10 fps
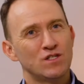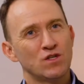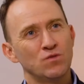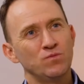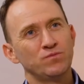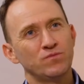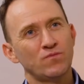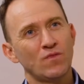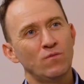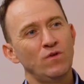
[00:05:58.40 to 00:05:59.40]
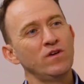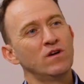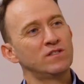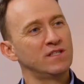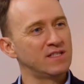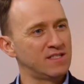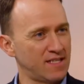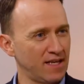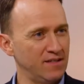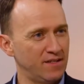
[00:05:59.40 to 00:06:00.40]
So moving on to this
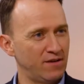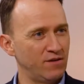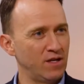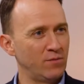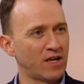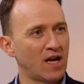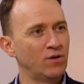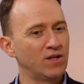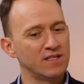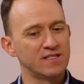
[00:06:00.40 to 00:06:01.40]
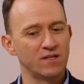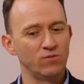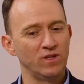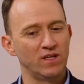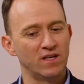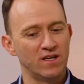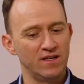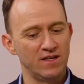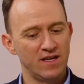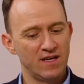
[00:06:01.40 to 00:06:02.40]
second area about how it is that we
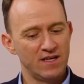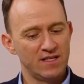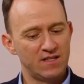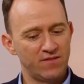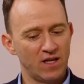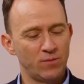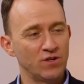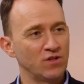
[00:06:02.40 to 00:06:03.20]
can develop an